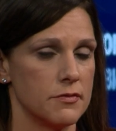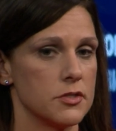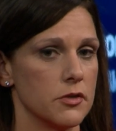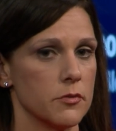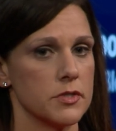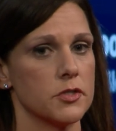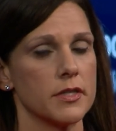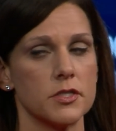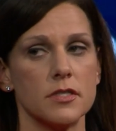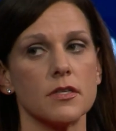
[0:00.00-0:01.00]
certain
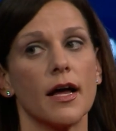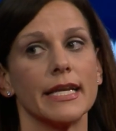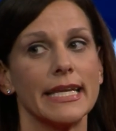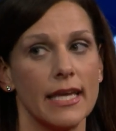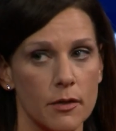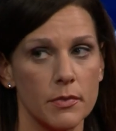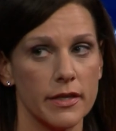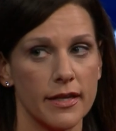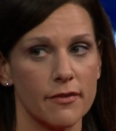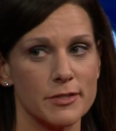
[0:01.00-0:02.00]
restrictions on
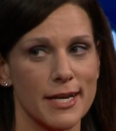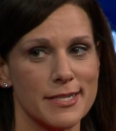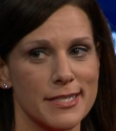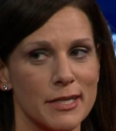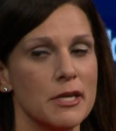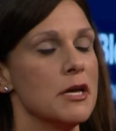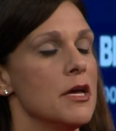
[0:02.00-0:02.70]
gambling advertising,